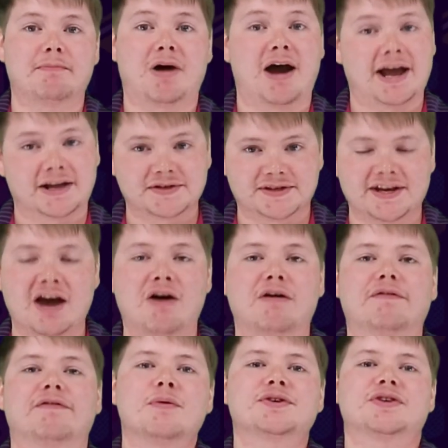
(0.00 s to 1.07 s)
by
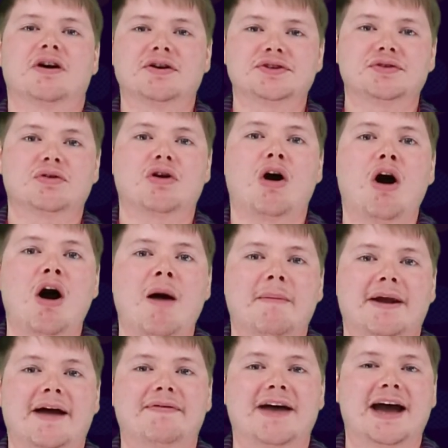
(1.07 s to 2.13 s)
itself. It was also
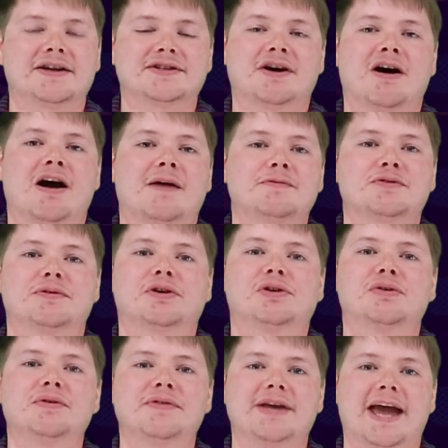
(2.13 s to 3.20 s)
common at that time to
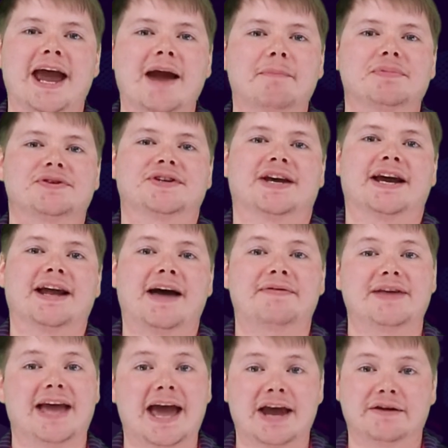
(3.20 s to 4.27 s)
include the ampersand at
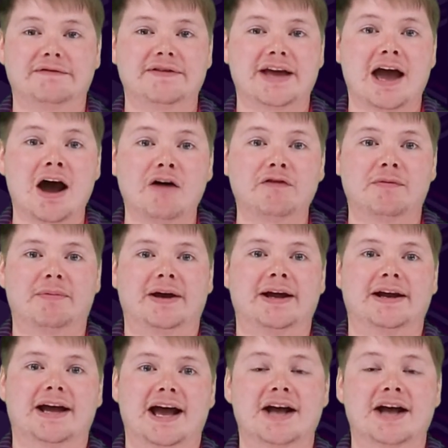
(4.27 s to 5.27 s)
the end of the alphabet